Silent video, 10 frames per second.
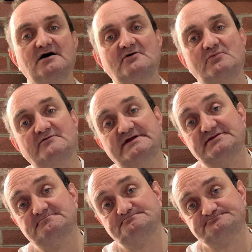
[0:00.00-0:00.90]

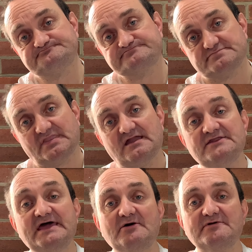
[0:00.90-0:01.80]
within
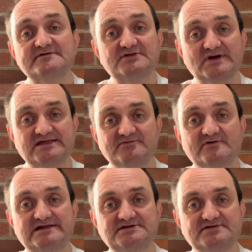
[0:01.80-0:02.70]
24
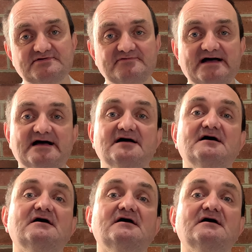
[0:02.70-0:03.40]
inches of that,